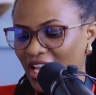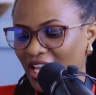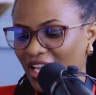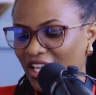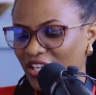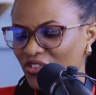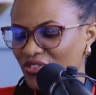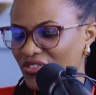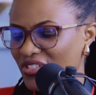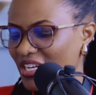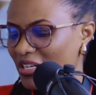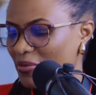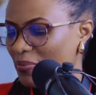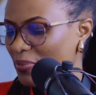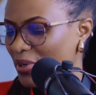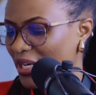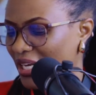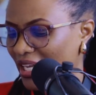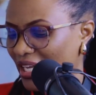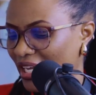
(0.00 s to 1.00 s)
Can you start
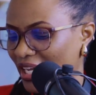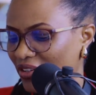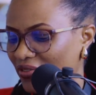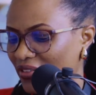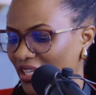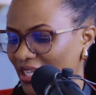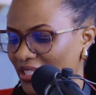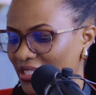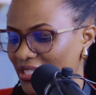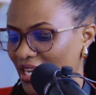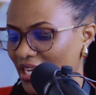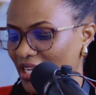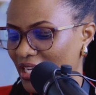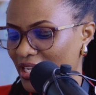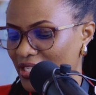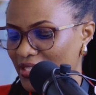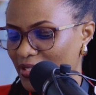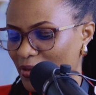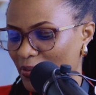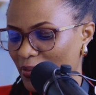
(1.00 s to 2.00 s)
by kind of like
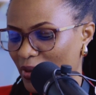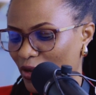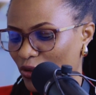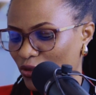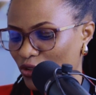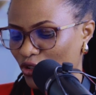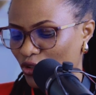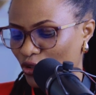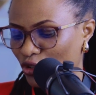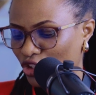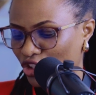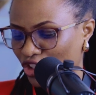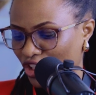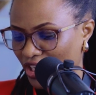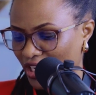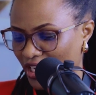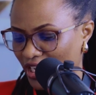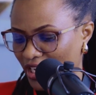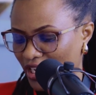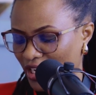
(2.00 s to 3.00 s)
telling us about your
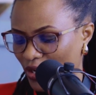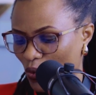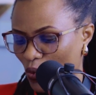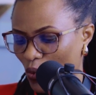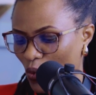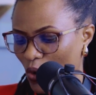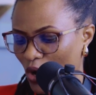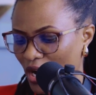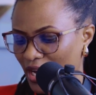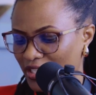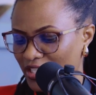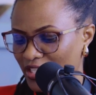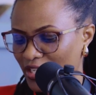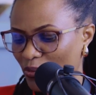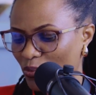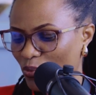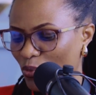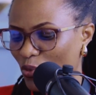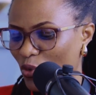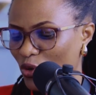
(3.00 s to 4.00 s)
journey, what
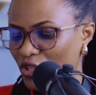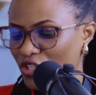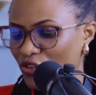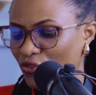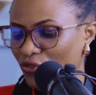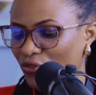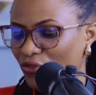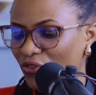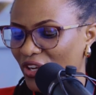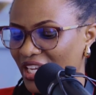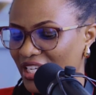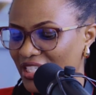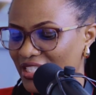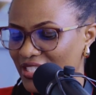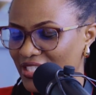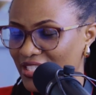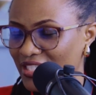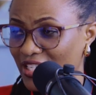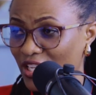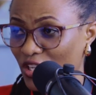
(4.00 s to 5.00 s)

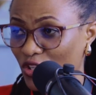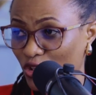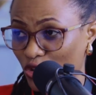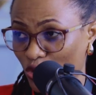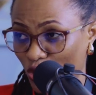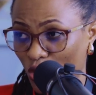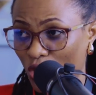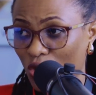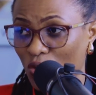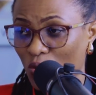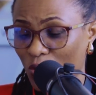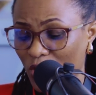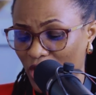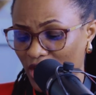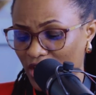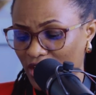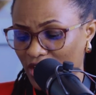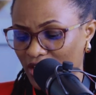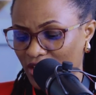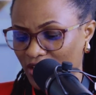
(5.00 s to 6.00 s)
motivates your
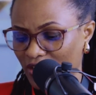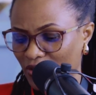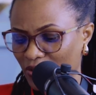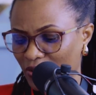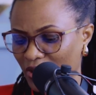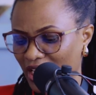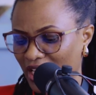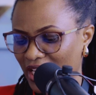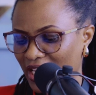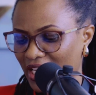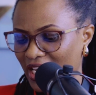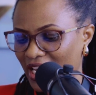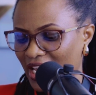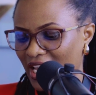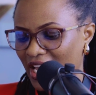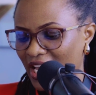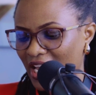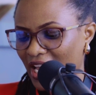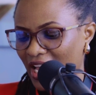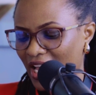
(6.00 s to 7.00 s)
work, okay?
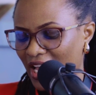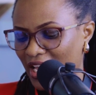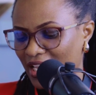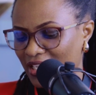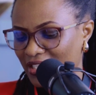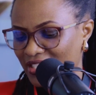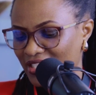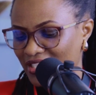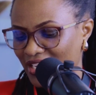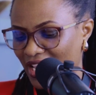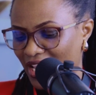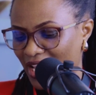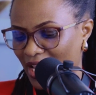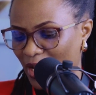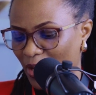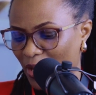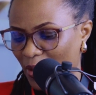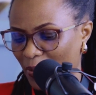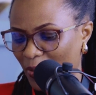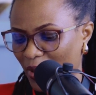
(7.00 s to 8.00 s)
And
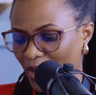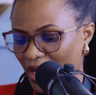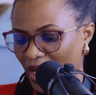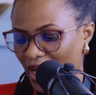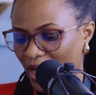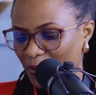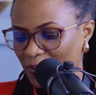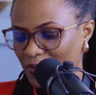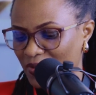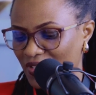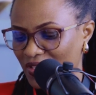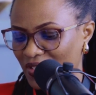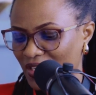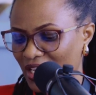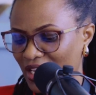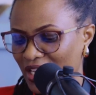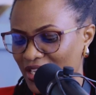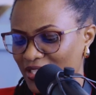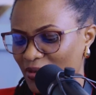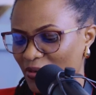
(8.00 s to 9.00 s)
perhaps
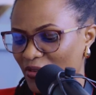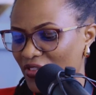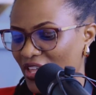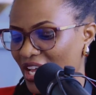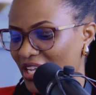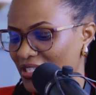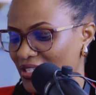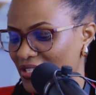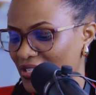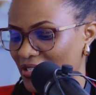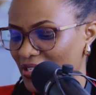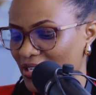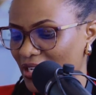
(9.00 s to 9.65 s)
some of that,